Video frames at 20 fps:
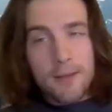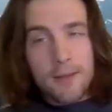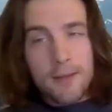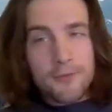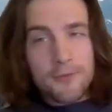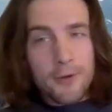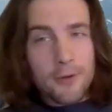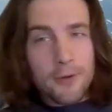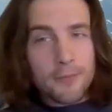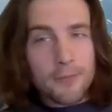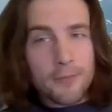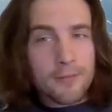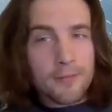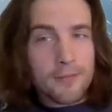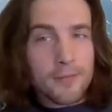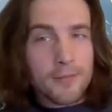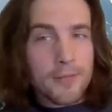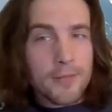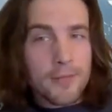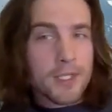which came
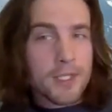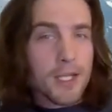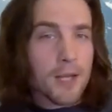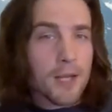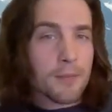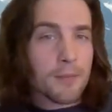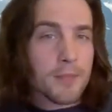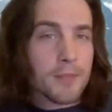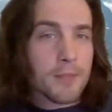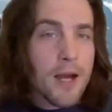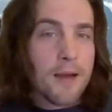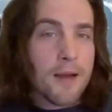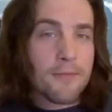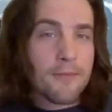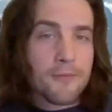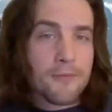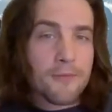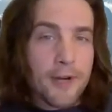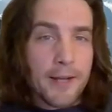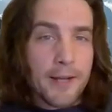from the
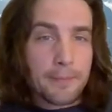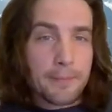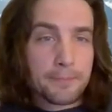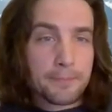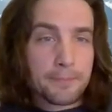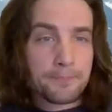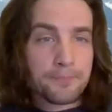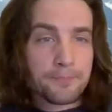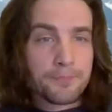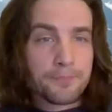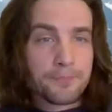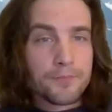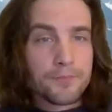same time frame.